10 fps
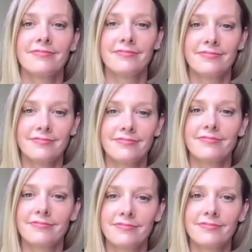
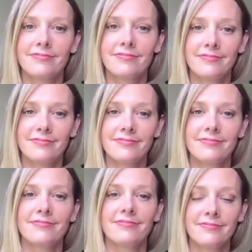
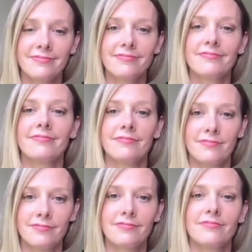
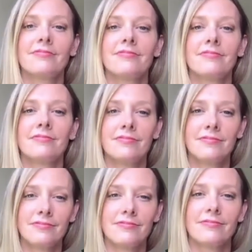
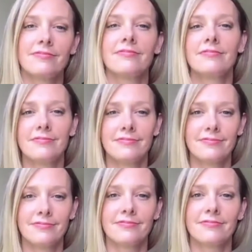
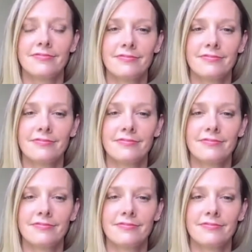The person shown says nothing.